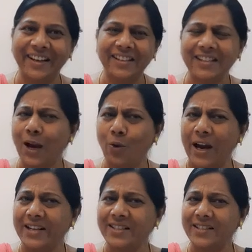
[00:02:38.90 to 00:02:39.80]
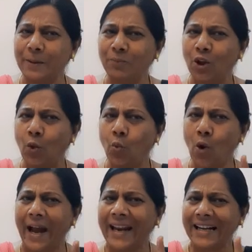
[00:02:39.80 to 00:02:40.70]
Dear ones,
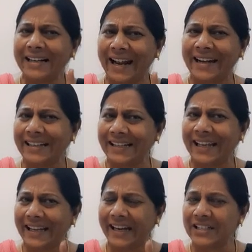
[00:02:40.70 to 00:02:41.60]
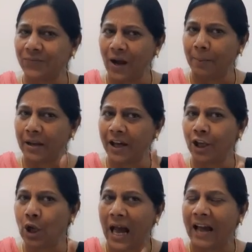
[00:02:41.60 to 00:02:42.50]
while writing its formula,
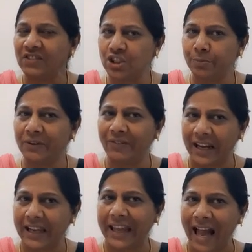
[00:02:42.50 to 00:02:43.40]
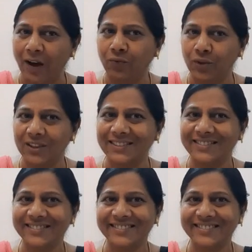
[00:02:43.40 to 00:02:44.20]
you have to be very careful.